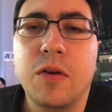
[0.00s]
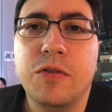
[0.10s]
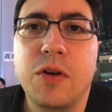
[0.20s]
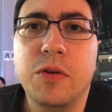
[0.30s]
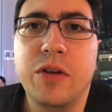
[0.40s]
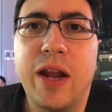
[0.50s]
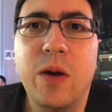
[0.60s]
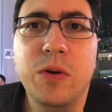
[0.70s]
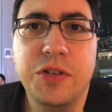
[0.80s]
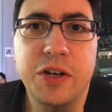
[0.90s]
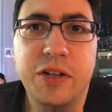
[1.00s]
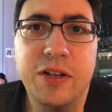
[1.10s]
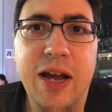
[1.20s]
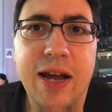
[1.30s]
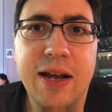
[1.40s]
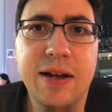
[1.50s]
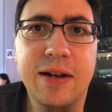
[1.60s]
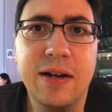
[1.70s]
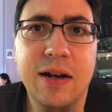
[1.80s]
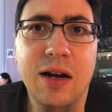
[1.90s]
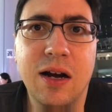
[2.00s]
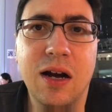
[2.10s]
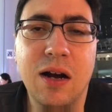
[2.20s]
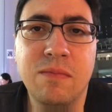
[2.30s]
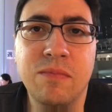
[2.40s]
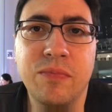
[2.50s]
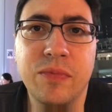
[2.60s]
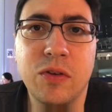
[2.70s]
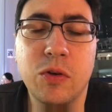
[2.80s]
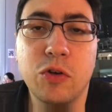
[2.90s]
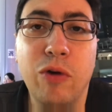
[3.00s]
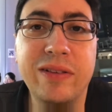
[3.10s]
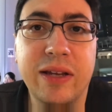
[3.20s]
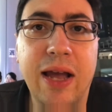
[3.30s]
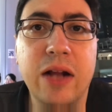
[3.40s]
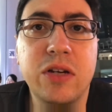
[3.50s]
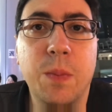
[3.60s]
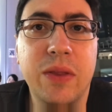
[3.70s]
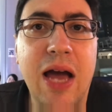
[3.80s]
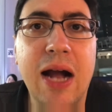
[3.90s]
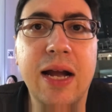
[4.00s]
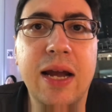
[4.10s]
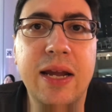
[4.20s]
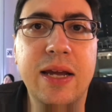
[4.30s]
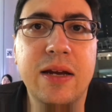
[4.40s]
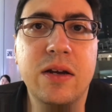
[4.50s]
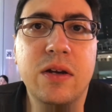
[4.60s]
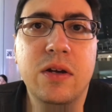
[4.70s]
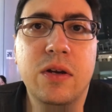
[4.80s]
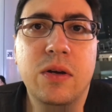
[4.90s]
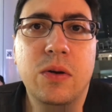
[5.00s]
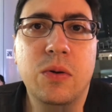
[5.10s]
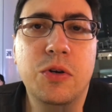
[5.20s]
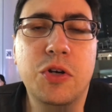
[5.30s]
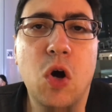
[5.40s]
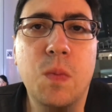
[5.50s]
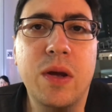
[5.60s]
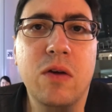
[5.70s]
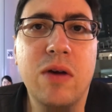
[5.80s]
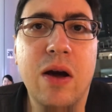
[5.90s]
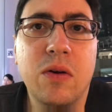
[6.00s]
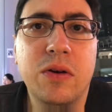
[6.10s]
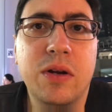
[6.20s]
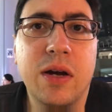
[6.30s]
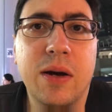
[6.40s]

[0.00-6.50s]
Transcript: So today was a good day. It was great to catch up with Akari, who showed me around